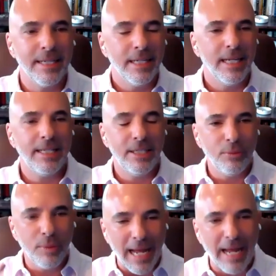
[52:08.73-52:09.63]
You
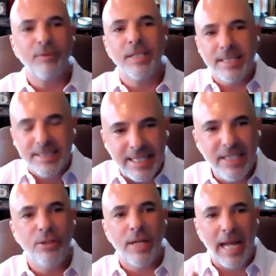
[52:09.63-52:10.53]
have to
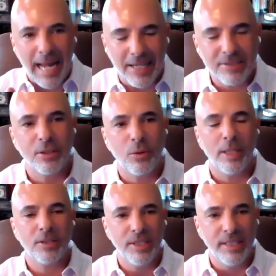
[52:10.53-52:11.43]
continue to ask the question